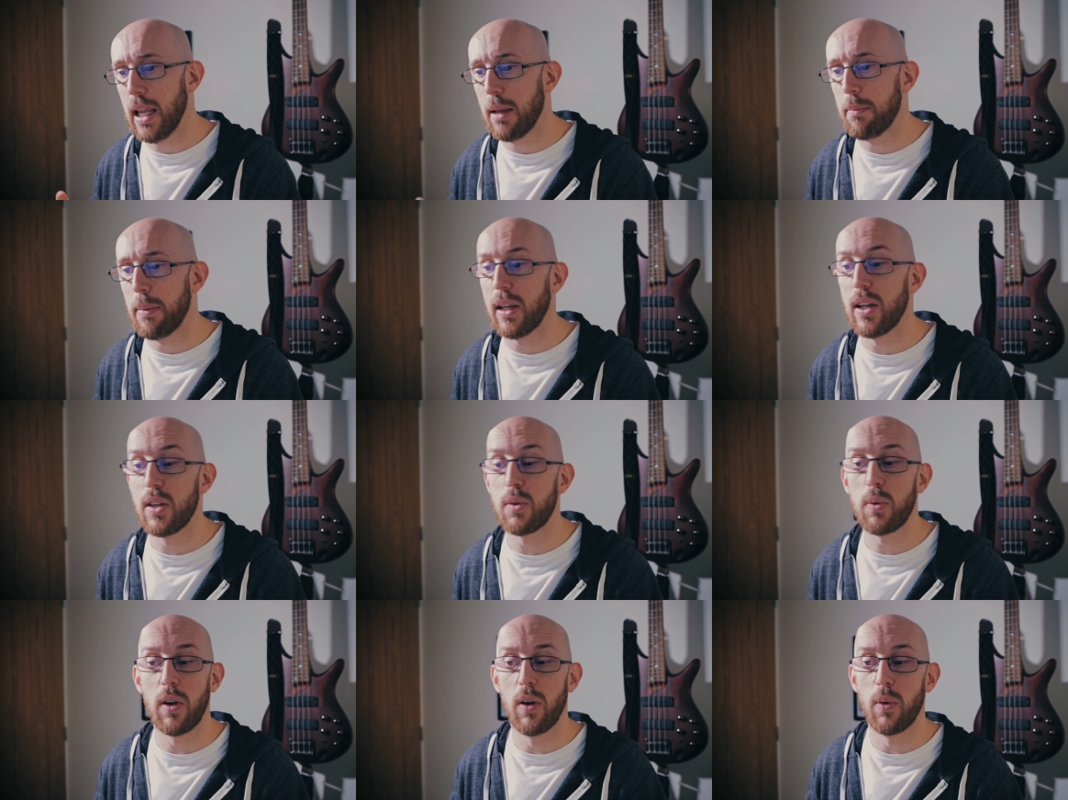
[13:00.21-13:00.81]
here
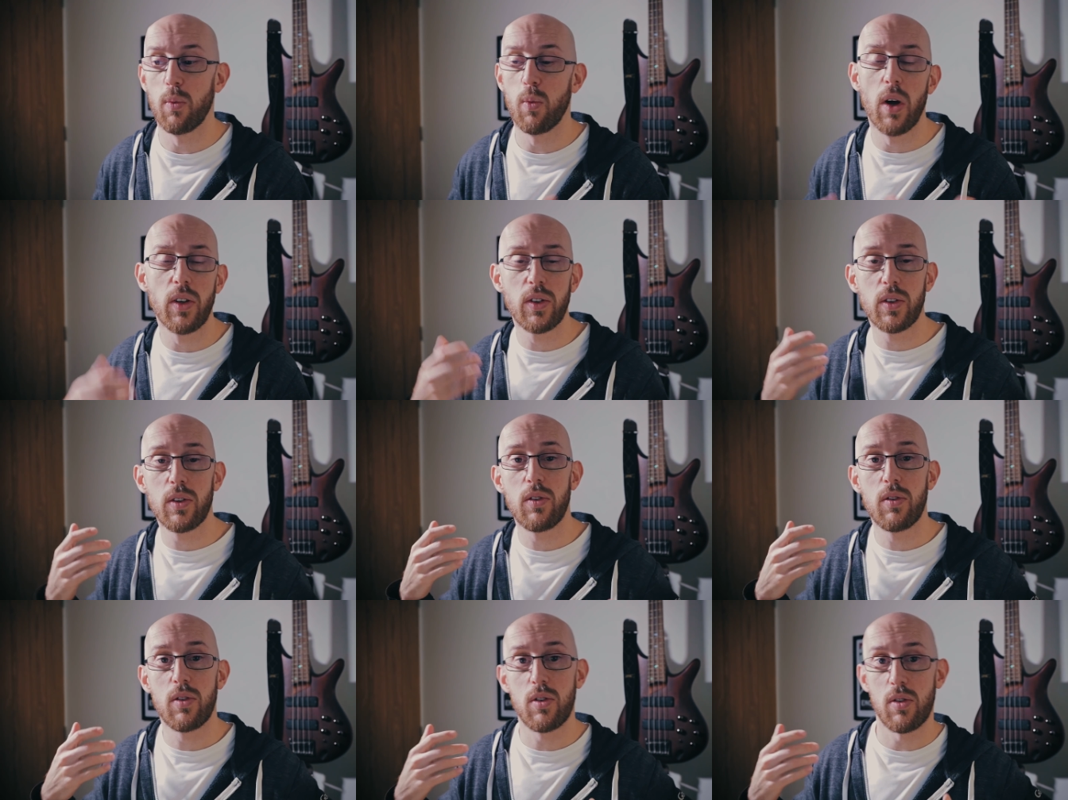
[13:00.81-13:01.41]
because we've gone
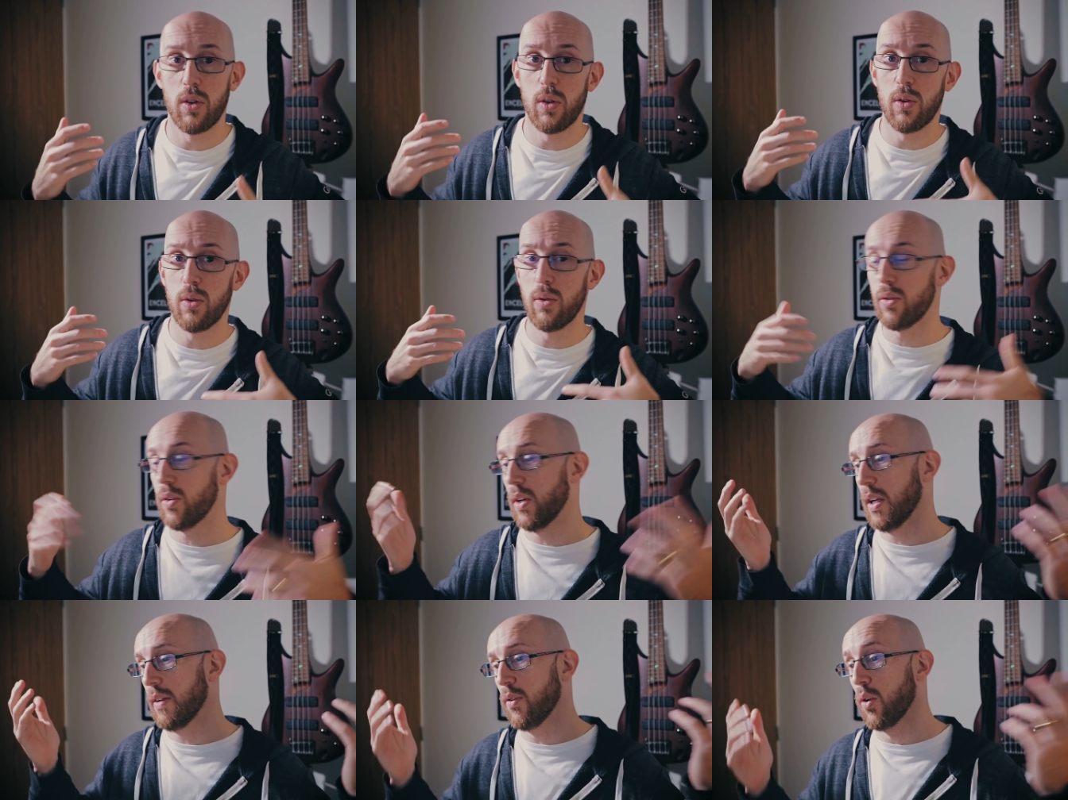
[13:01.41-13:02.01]
one,
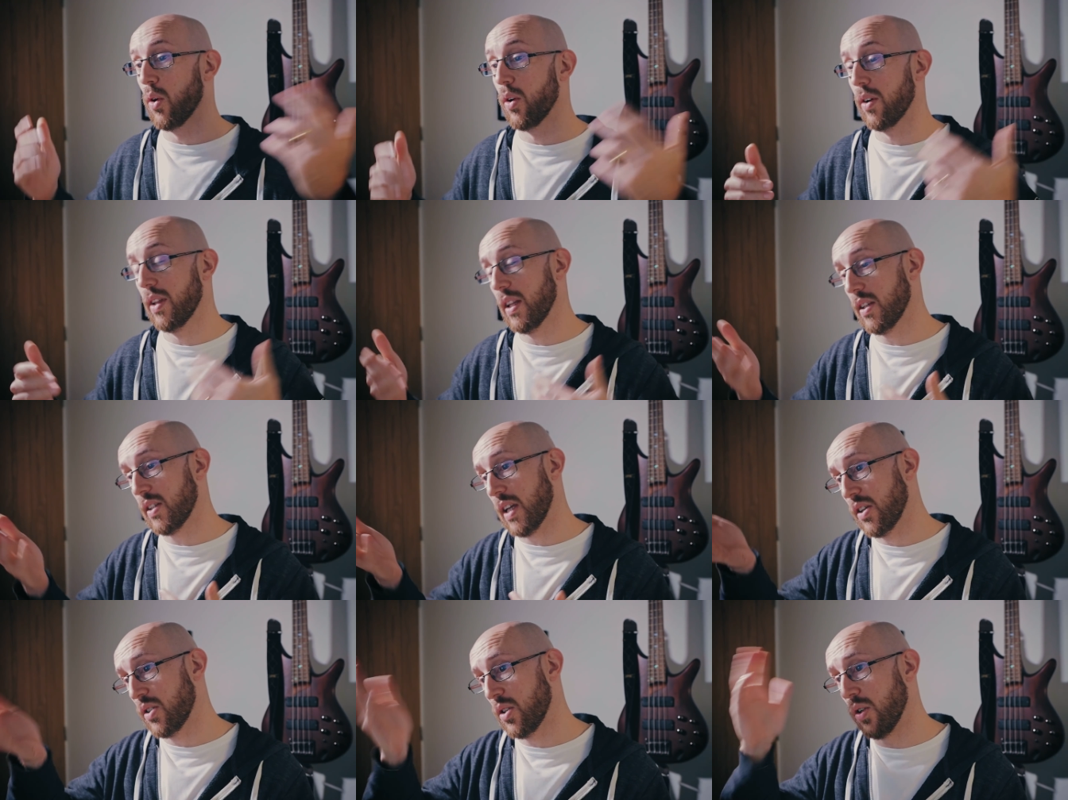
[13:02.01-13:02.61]
two, three, four, in
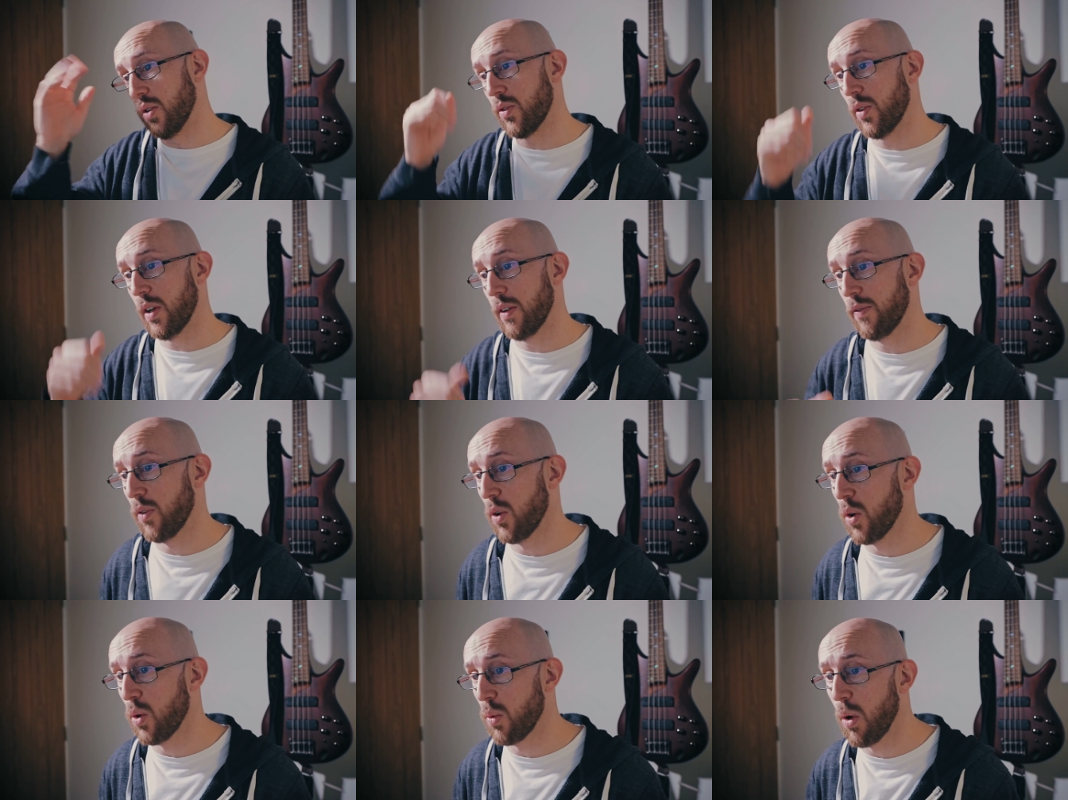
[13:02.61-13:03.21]
this case, two, three,
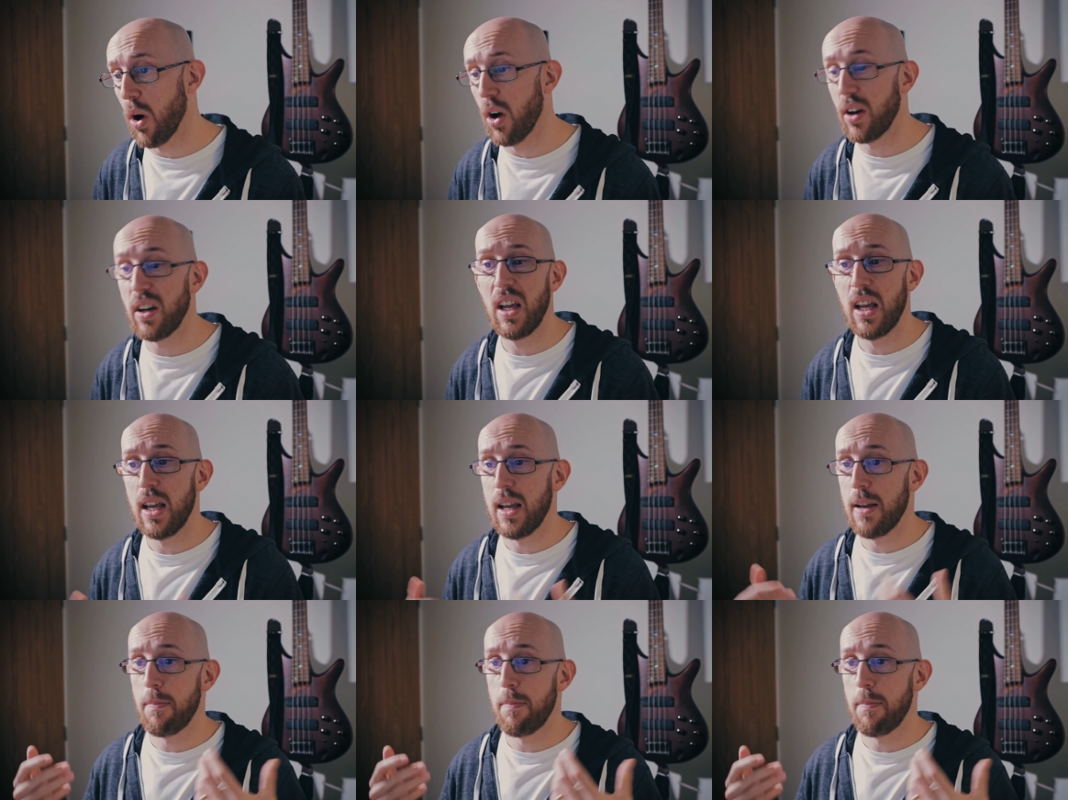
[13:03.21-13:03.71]
four, one,